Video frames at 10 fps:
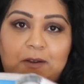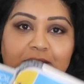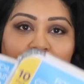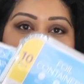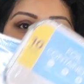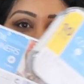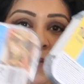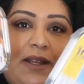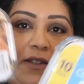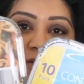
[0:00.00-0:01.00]
I also picked
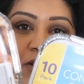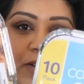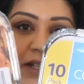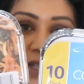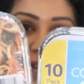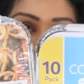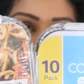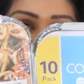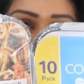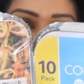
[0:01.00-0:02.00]
up these foil containers